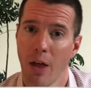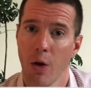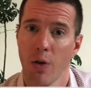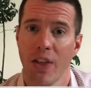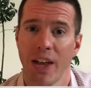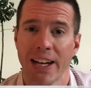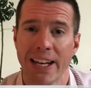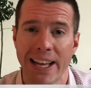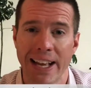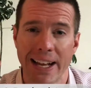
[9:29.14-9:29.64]

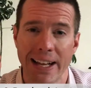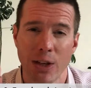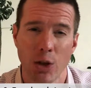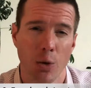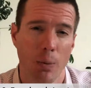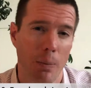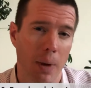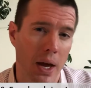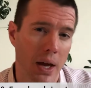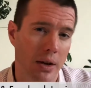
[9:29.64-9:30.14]
Then can't
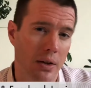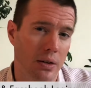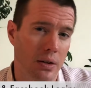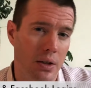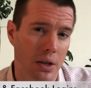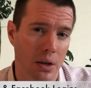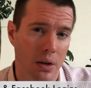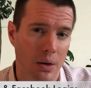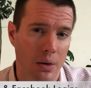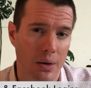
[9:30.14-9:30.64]
you make your
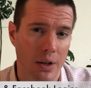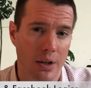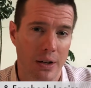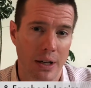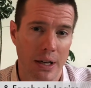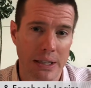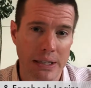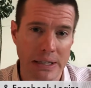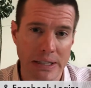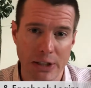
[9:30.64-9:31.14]
code
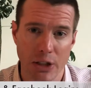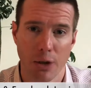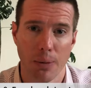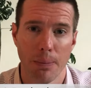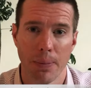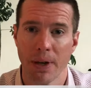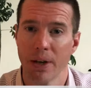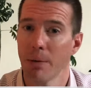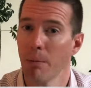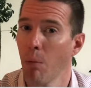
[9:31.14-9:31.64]
a little
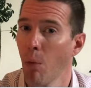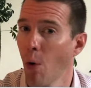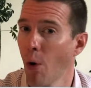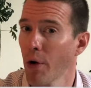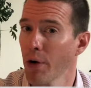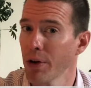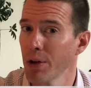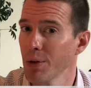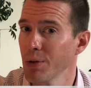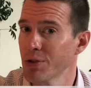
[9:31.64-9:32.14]
bit
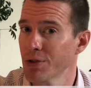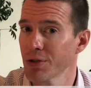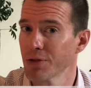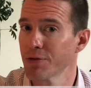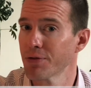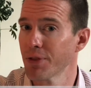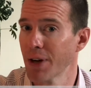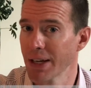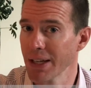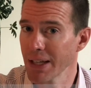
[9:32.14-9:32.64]
more
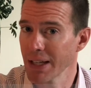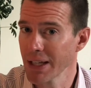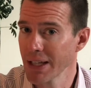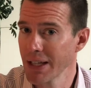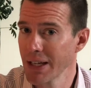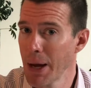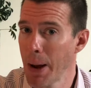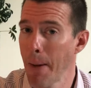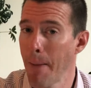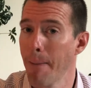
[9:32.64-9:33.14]

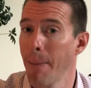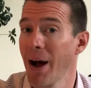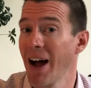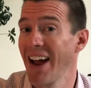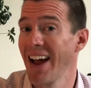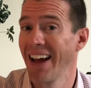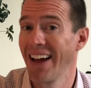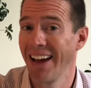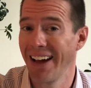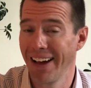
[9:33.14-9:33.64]
user-friendly by
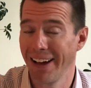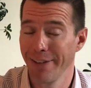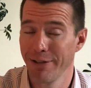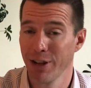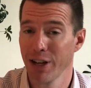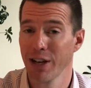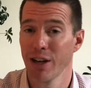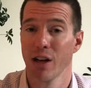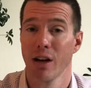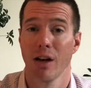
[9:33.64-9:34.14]

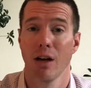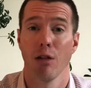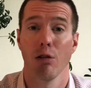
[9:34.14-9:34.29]
having